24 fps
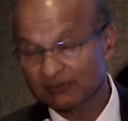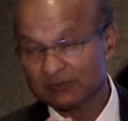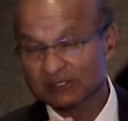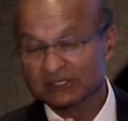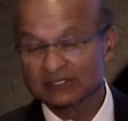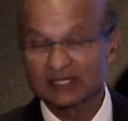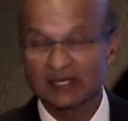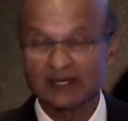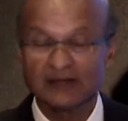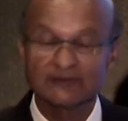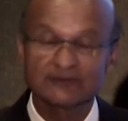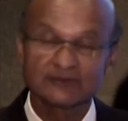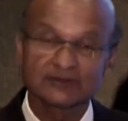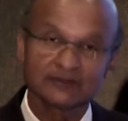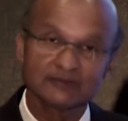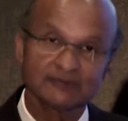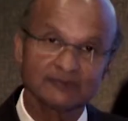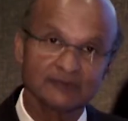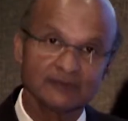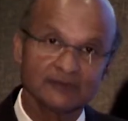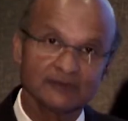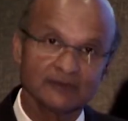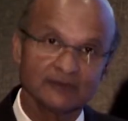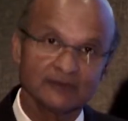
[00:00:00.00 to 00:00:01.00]
be saved
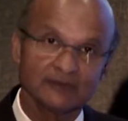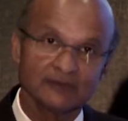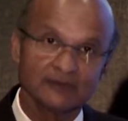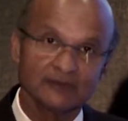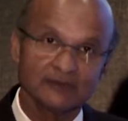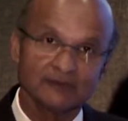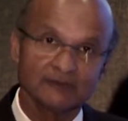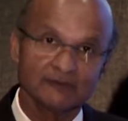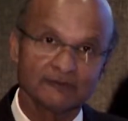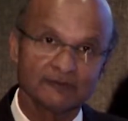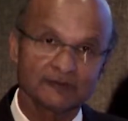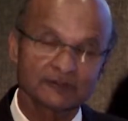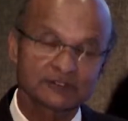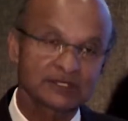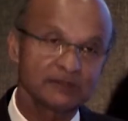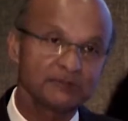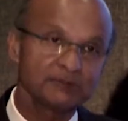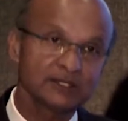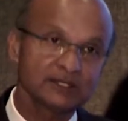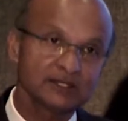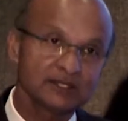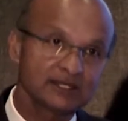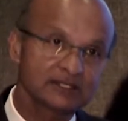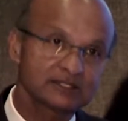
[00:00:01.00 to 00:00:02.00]
for
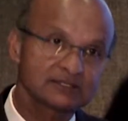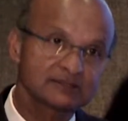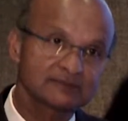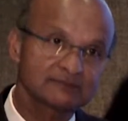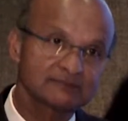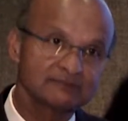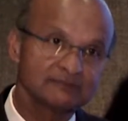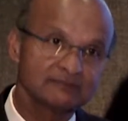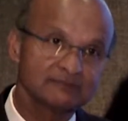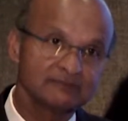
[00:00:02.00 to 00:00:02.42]
something that's,